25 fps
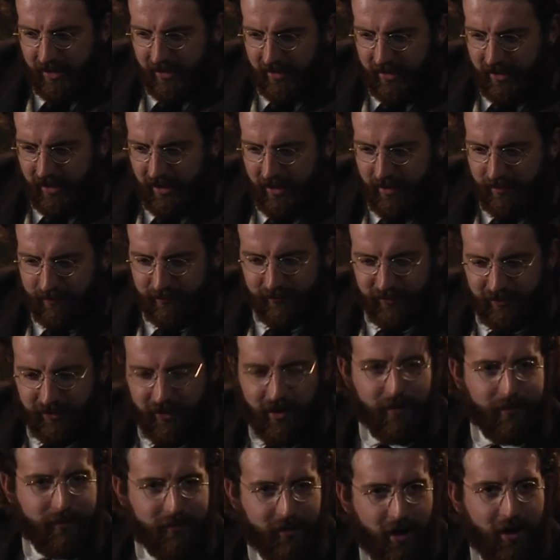Come
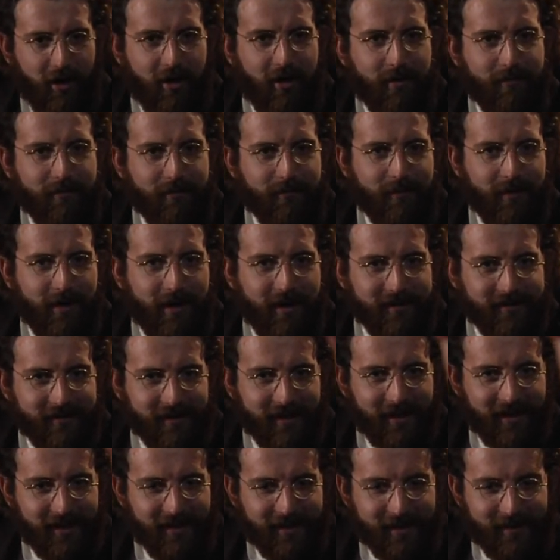trip comrades,
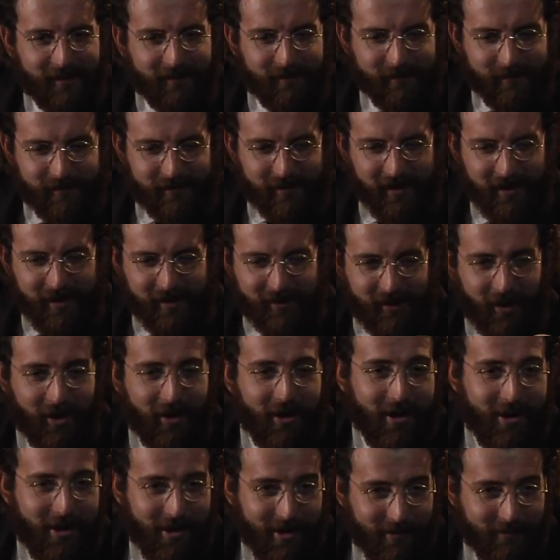let them stay
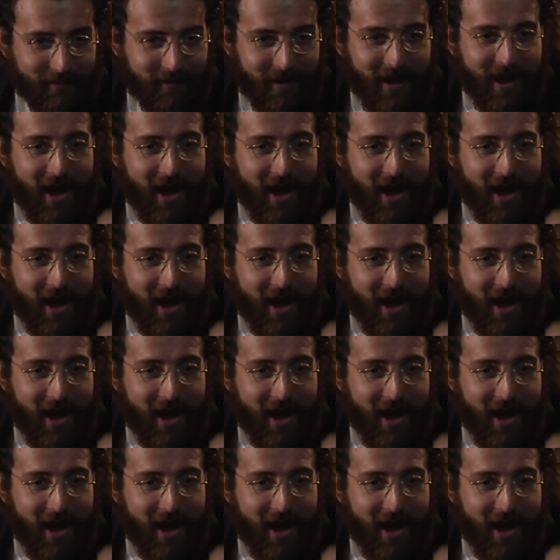calm.